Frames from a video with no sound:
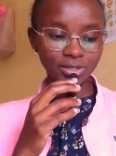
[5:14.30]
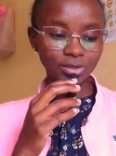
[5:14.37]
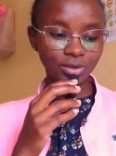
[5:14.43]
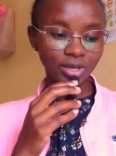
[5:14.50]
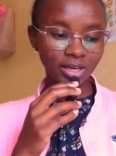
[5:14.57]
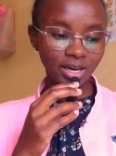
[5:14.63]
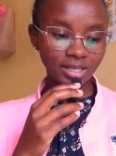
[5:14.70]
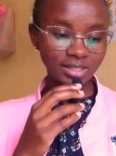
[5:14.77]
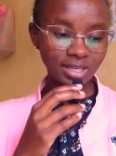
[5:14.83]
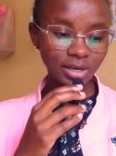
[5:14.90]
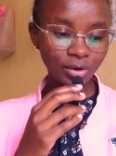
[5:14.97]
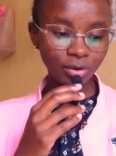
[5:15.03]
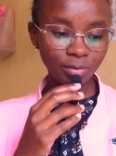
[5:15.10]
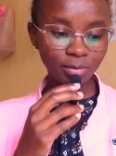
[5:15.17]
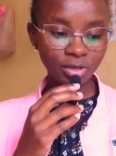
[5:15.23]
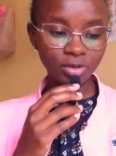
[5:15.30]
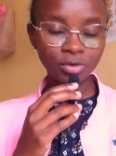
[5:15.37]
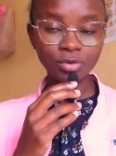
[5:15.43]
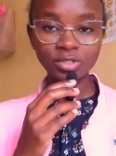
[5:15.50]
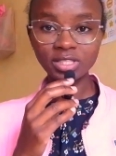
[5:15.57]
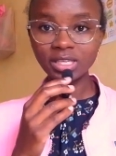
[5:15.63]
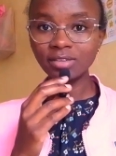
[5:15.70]
So in a SACCO,
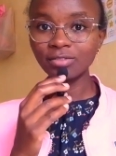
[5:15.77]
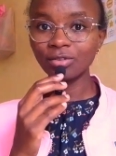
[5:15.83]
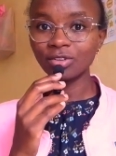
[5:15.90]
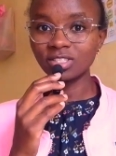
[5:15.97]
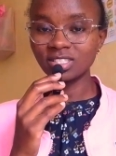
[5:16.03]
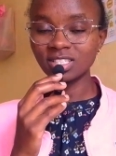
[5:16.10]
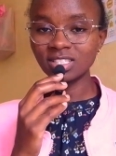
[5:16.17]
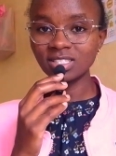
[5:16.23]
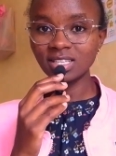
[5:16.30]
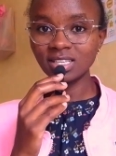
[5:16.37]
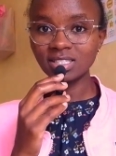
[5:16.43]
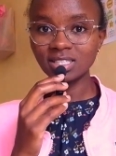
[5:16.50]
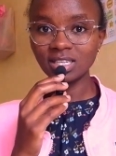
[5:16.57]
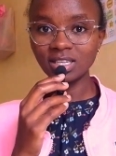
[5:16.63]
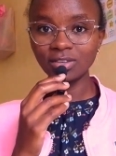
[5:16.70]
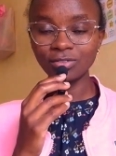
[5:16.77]
you save consistently